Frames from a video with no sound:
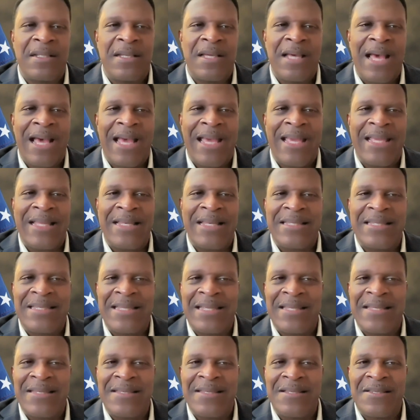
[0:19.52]
I
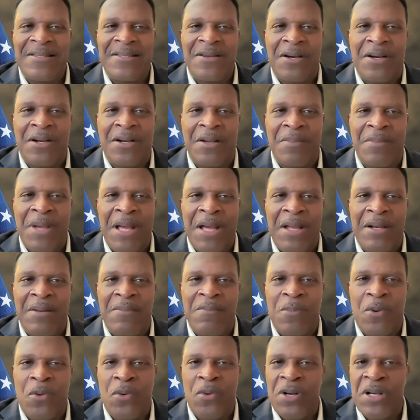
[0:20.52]
intend to talk about
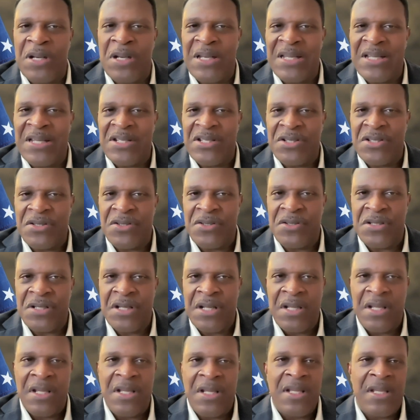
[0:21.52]
important issues
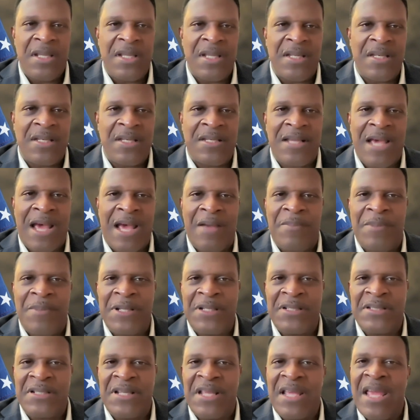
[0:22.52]
and
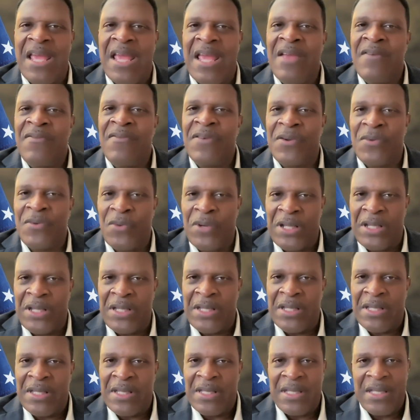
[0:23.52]
topics every
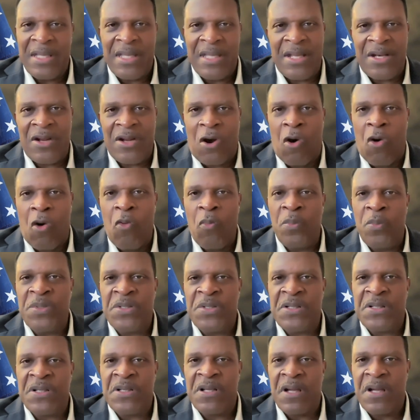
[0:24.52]
week in
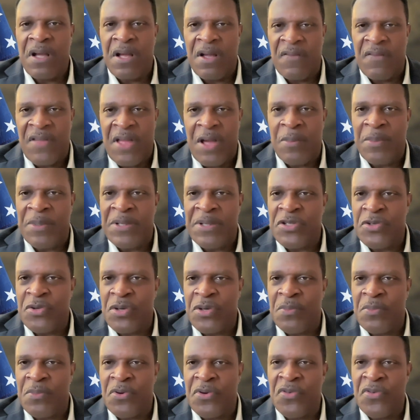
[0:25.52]
hopes of helping to
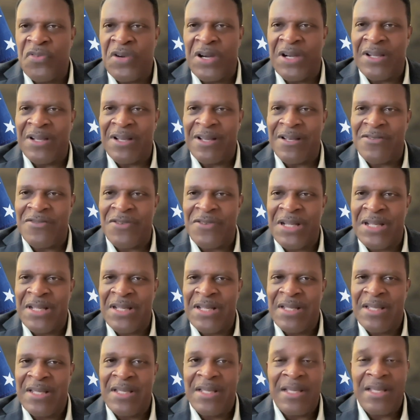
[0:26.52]
improve our country
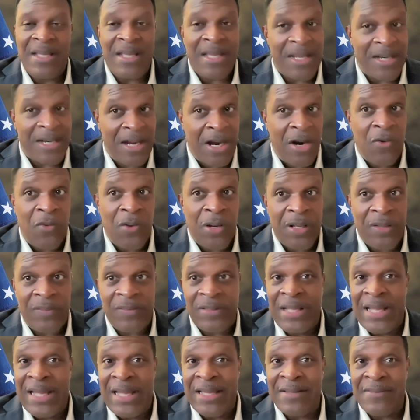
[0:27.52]
and our way of
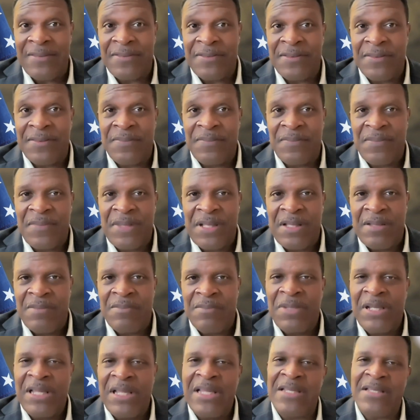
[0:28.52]
life.
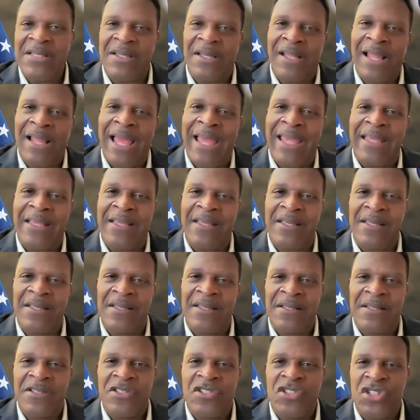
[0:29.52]
Please like,
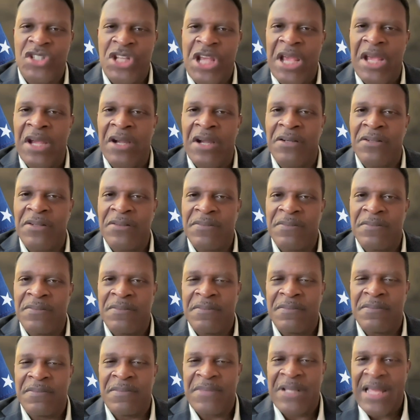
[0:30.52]
share,
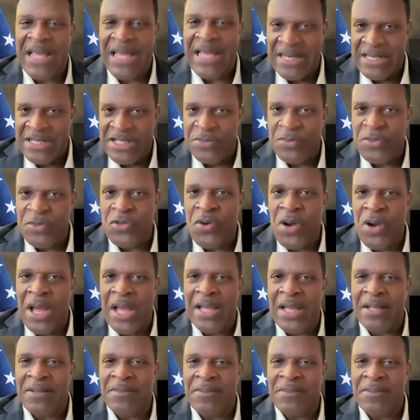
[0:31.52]
and subscribe.